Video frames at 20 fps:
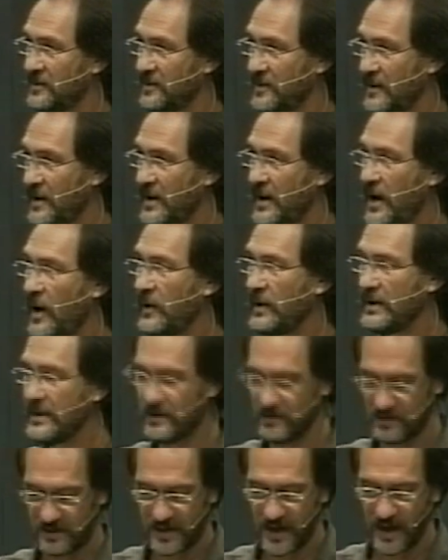Now in
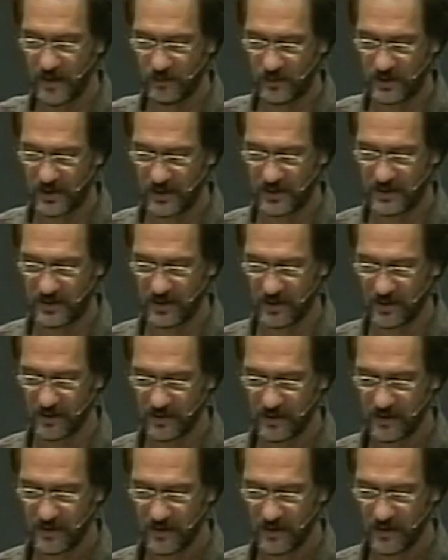the same teaching,
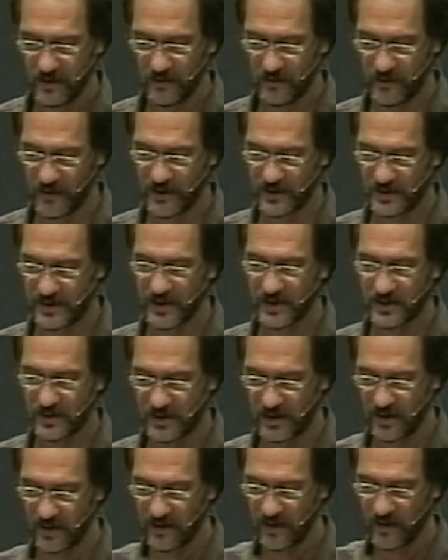verse
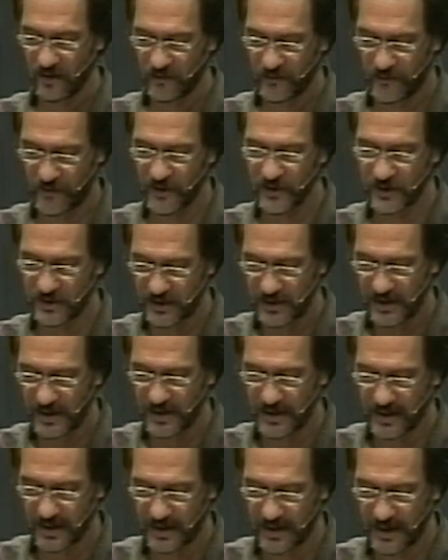16, first
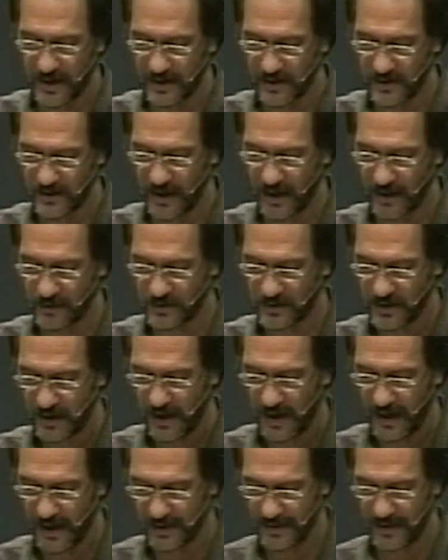in the King James
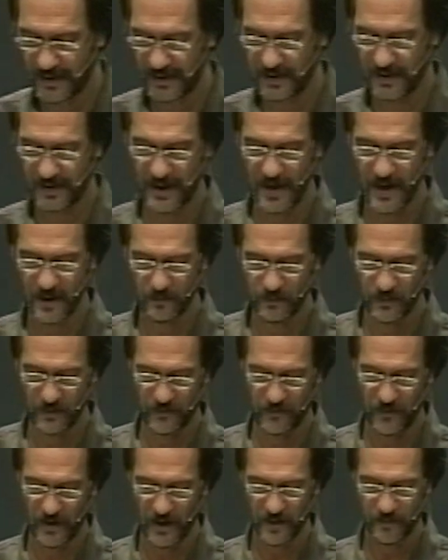and then in the
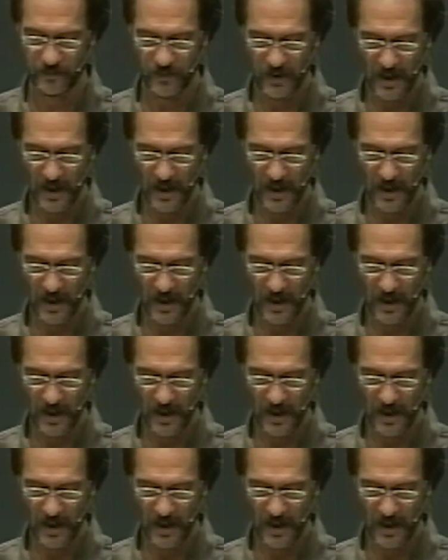Amplified.